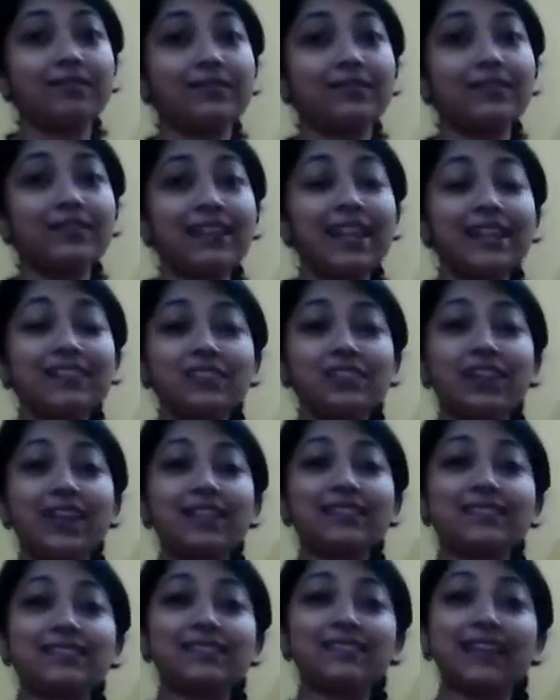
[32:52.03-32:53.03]
The nature
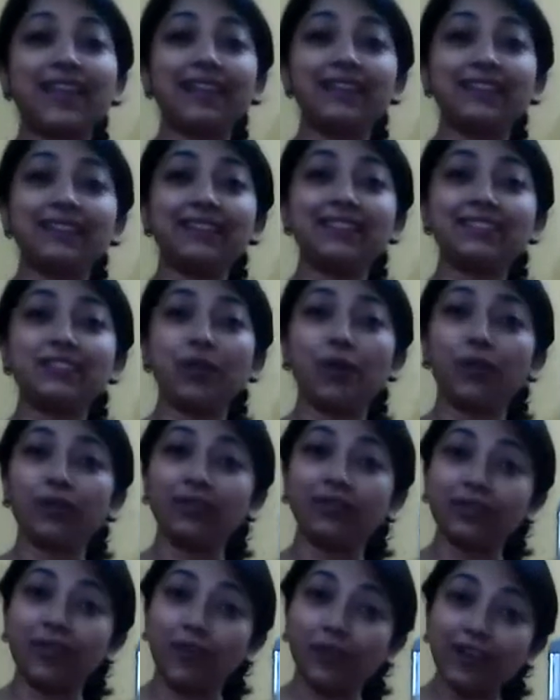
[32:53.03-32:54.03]
has designed this
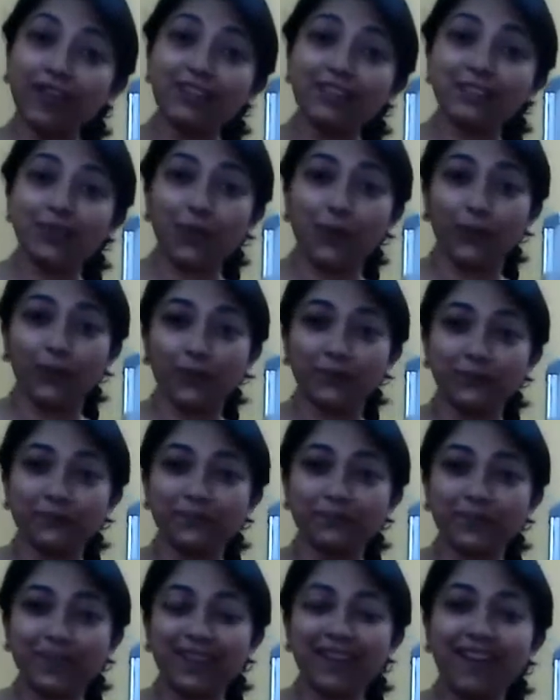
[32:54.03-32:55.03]
on its own.
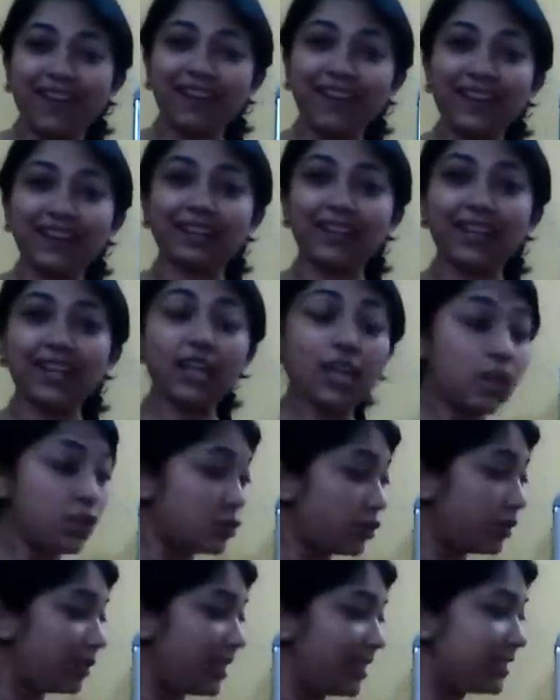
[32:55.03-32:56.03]
Right.
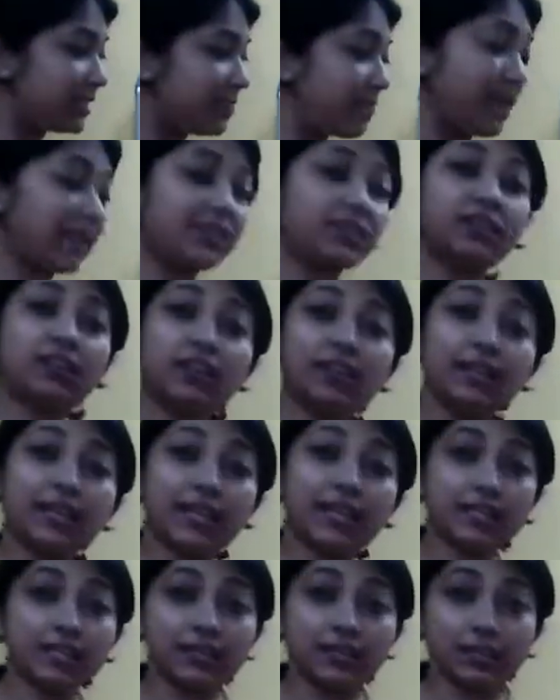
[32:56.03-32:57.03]
So this method
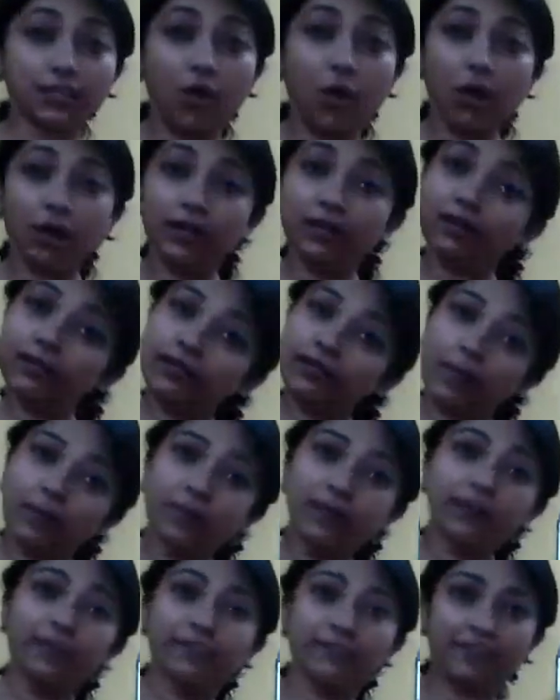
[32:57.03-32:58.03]
is called
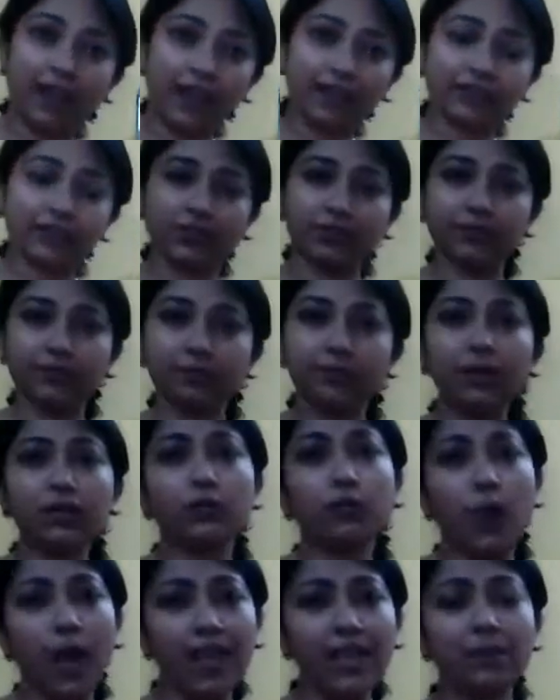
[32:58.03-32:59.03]
double refraction. But
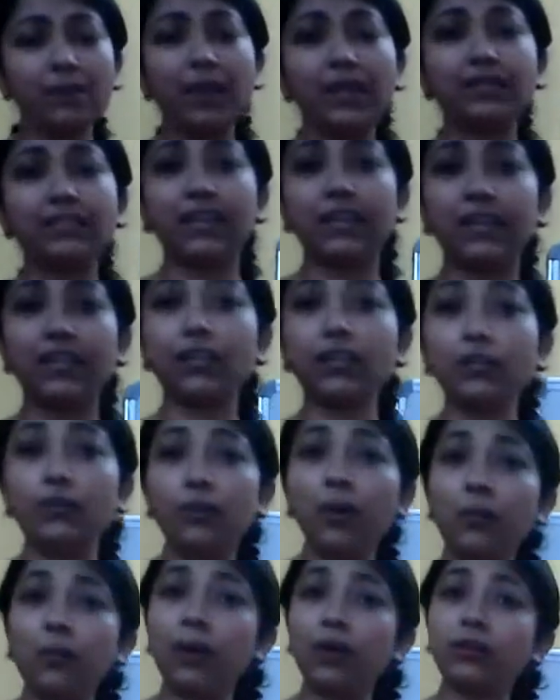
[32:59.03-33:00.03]
why am I telling
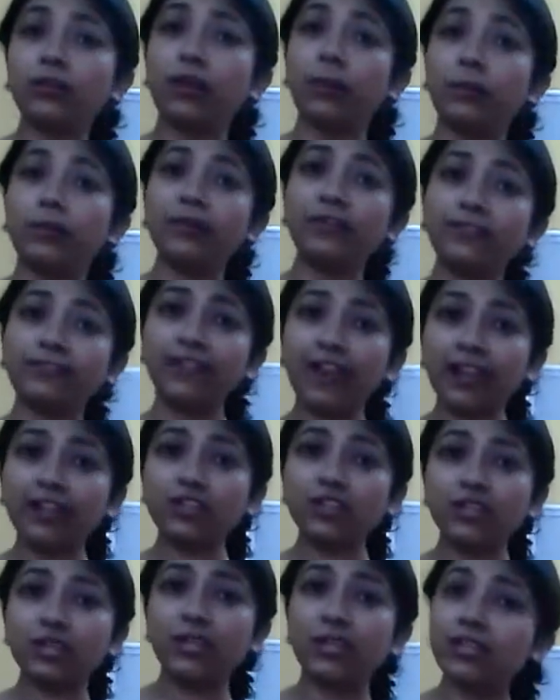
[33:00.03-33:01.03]
you about double
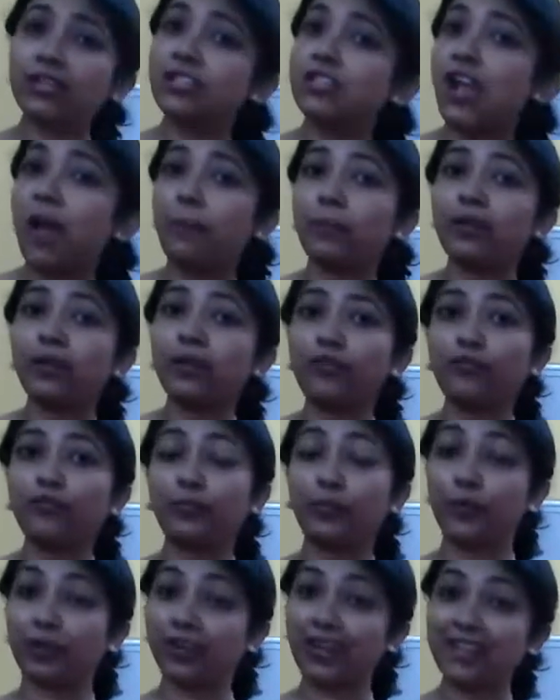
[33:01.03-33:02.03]
refraction in the chapter of
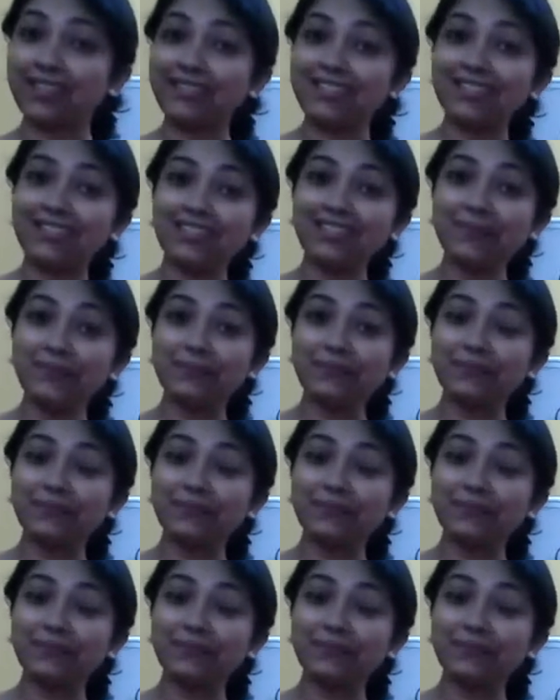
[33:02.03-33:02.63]
polarization?